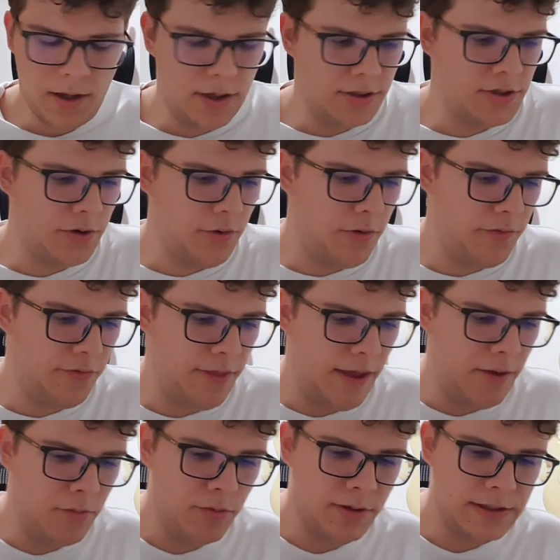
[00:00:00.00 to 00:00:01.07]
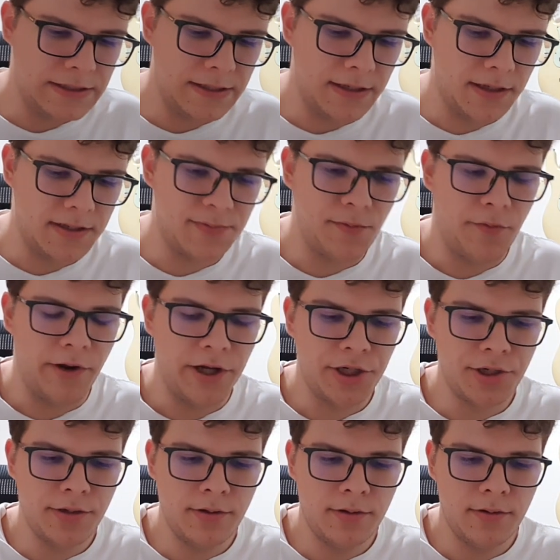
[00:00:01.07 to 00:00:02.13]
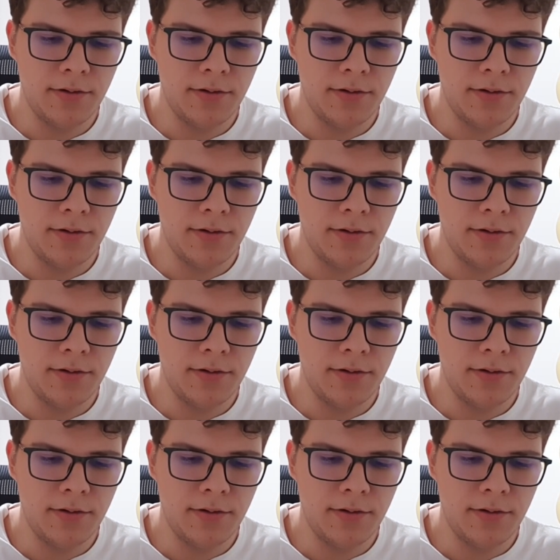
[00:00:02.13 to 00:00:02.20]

Don't know if that was the inspiration.